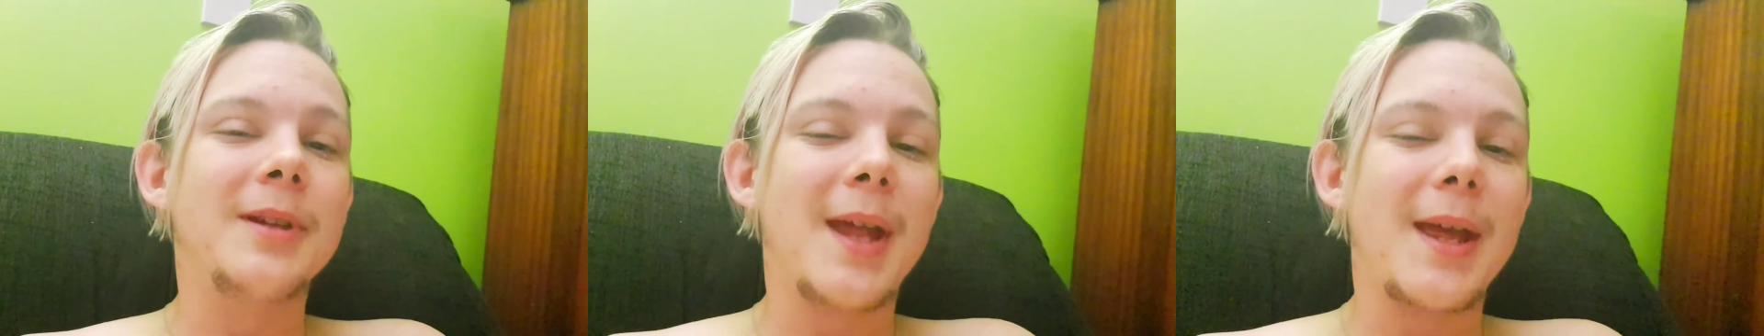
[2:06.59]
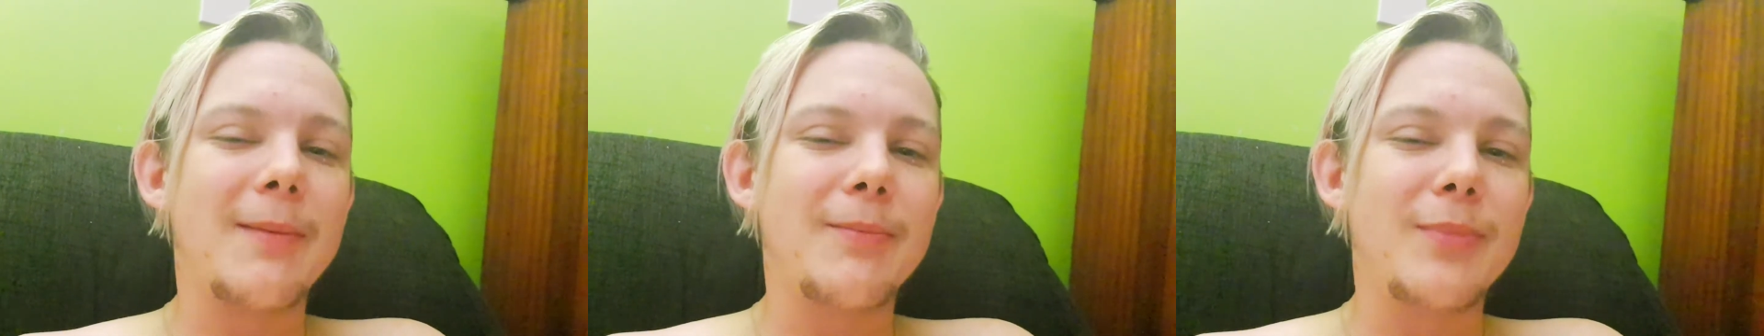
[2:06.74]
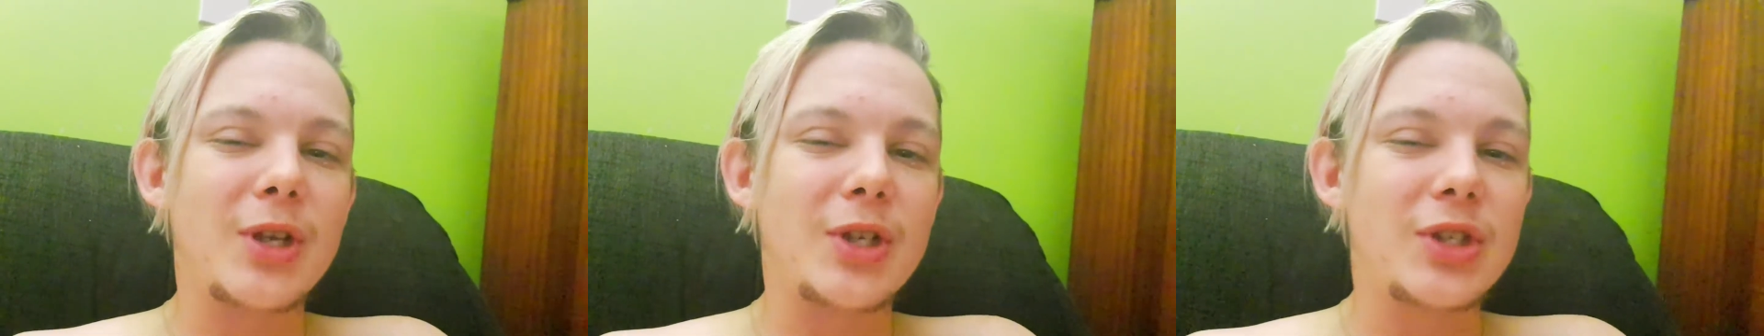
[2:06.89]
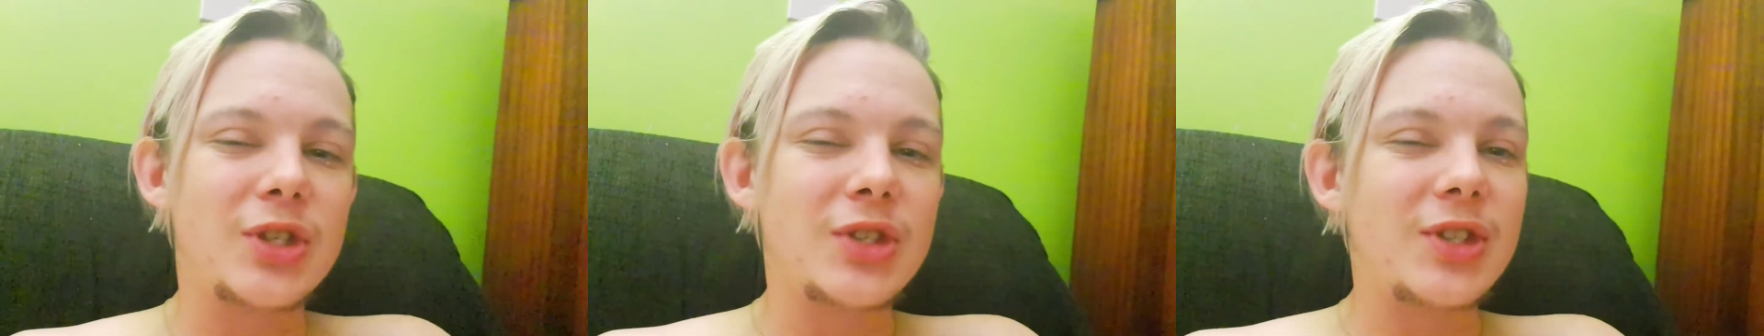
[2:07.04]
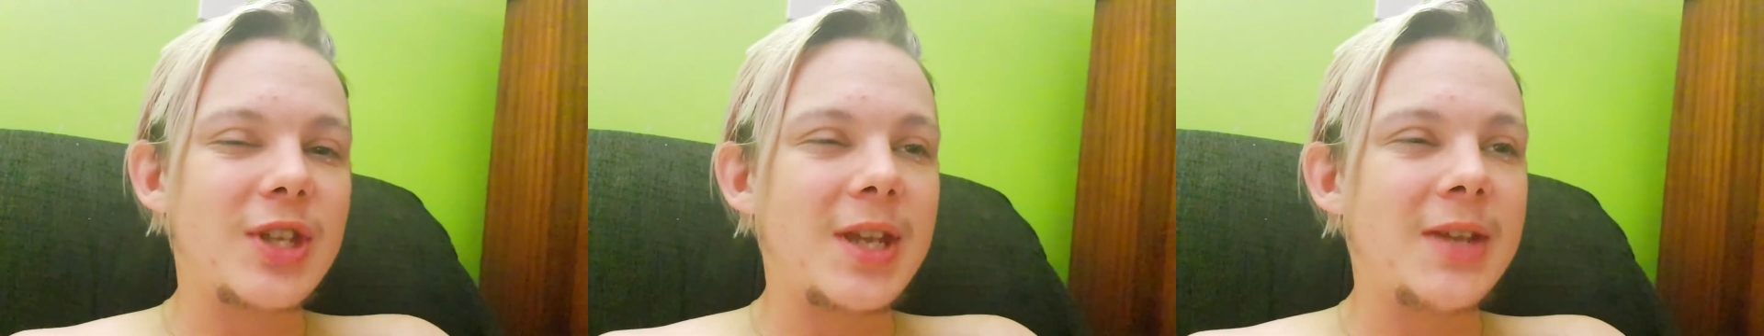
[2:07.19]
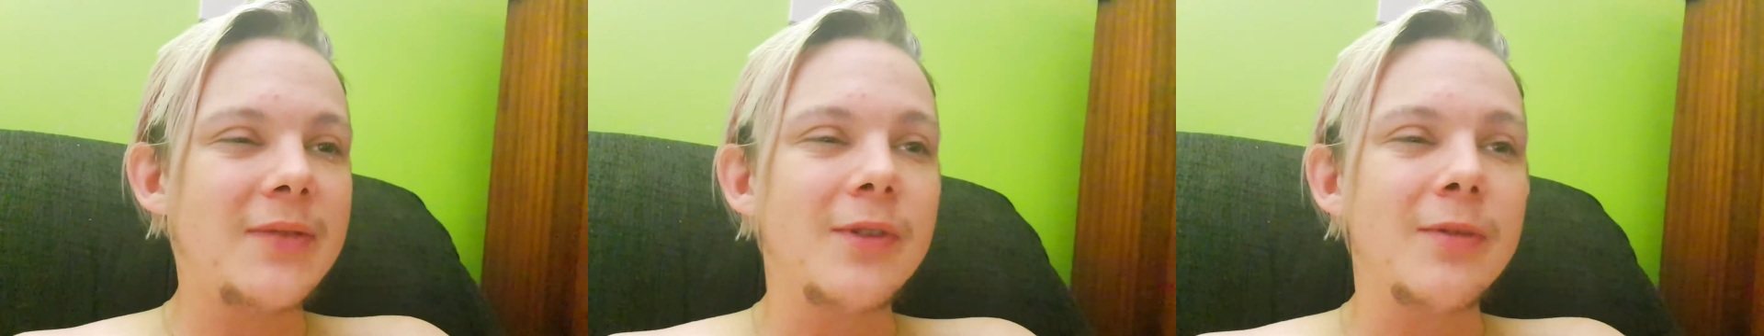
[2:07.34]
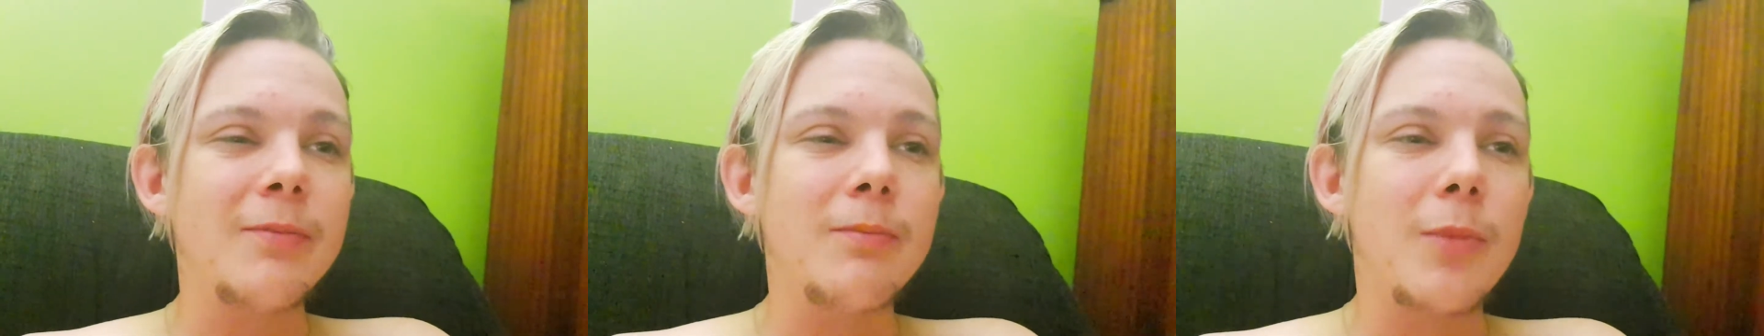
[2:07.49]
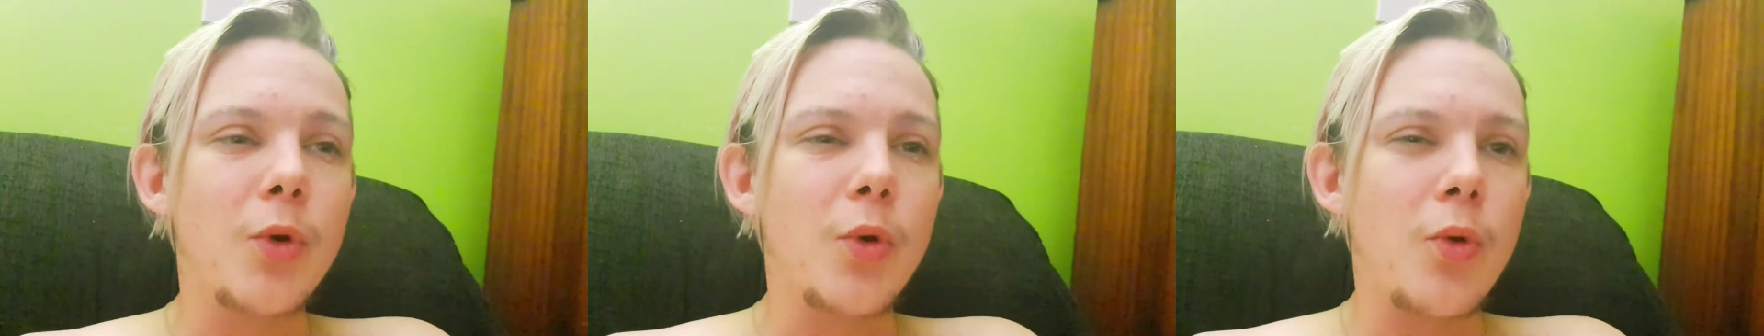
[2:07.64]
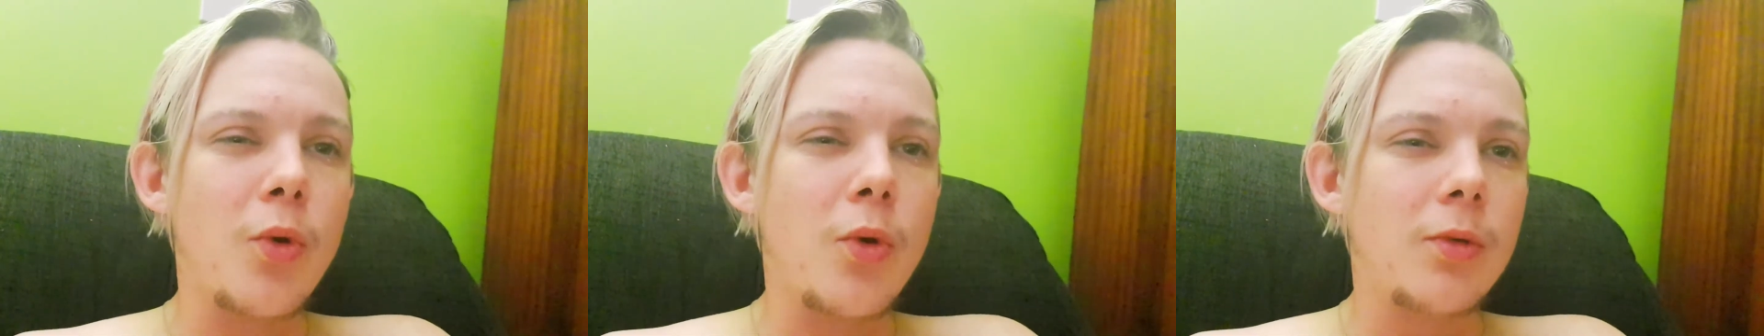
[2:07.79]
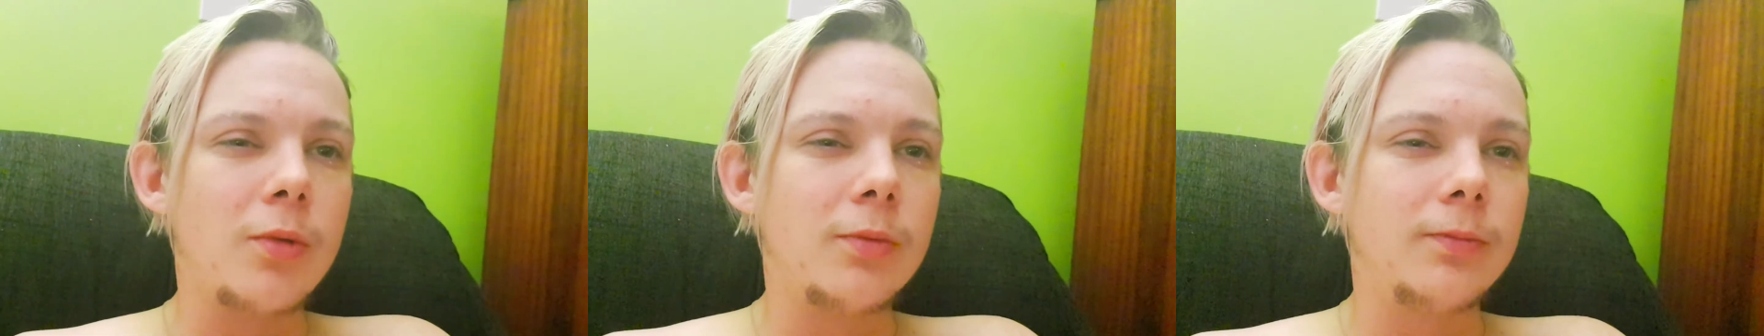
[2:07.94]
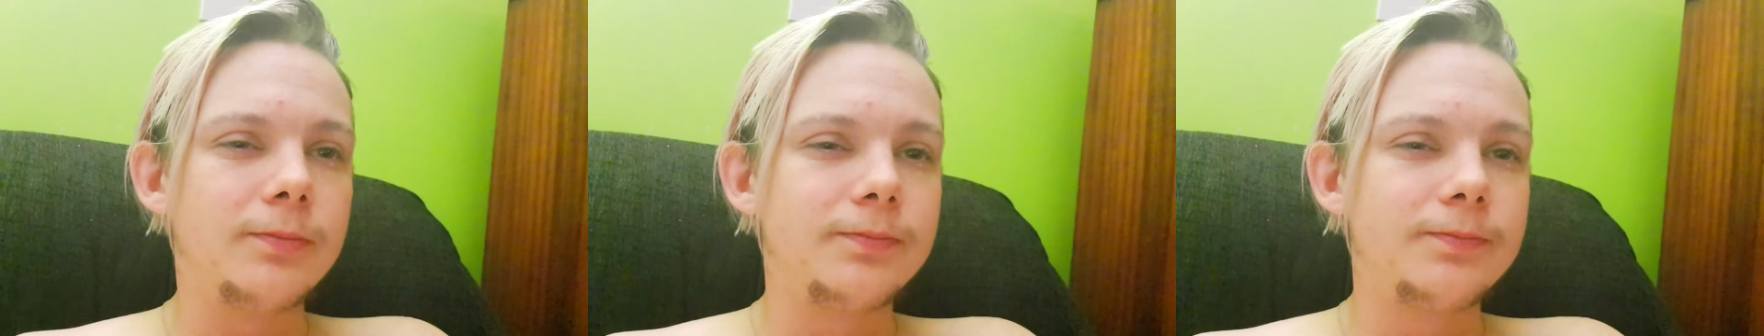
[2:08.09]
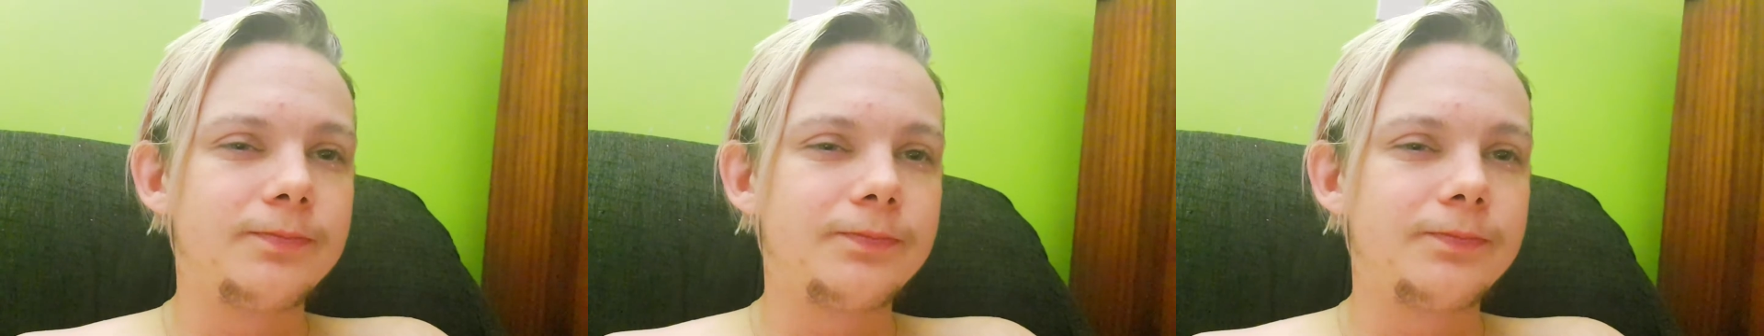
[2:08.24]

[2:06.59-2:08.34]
take pictures even more.